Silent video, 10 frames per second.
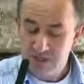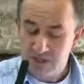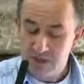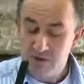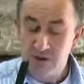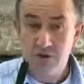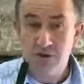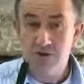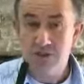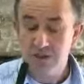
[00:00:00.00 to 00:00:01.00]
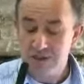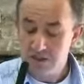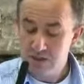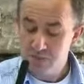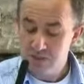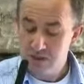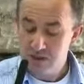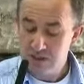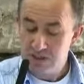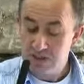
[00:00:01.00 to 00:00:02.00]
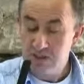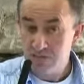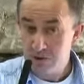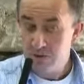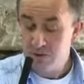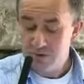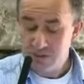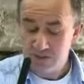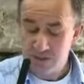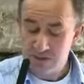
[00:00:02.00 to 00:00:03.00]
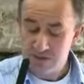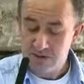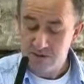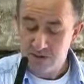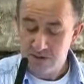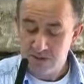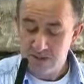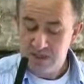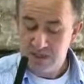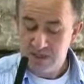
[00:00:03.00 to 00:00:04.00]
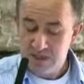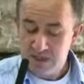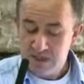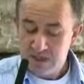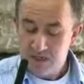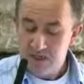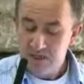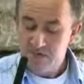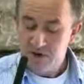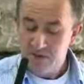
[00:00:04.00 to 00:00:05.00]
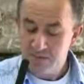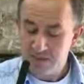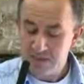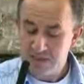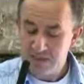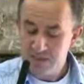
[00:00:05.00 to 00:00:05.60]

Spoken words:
Local authorities, entrepreneurs, and individual property owners are described. In this environment, there's a